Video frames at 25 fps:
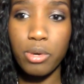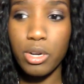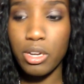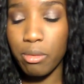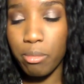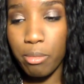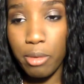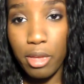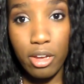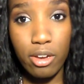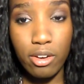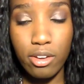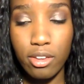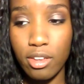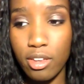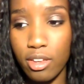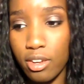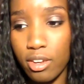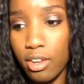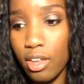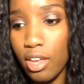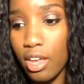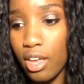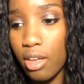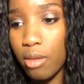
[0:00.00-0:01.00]
break me out
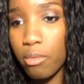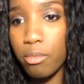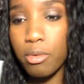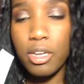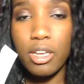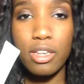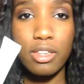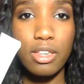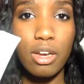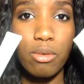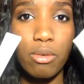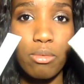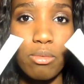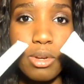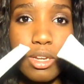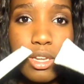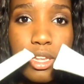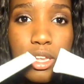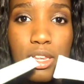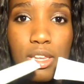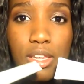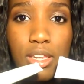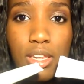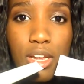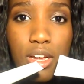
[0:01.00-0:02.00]
again, because I
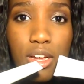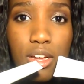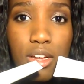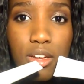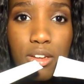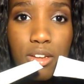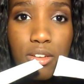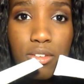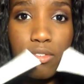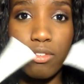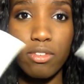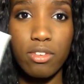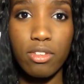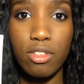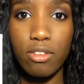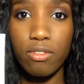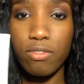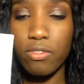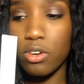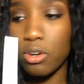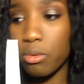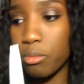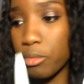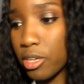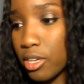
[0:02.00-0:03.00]
really love the
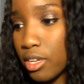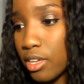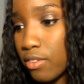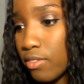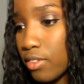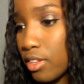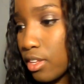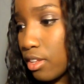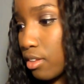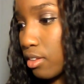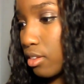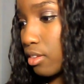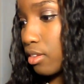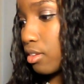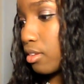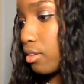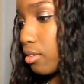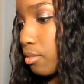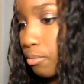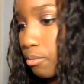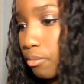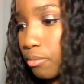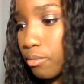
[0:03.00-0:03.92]
formula of these.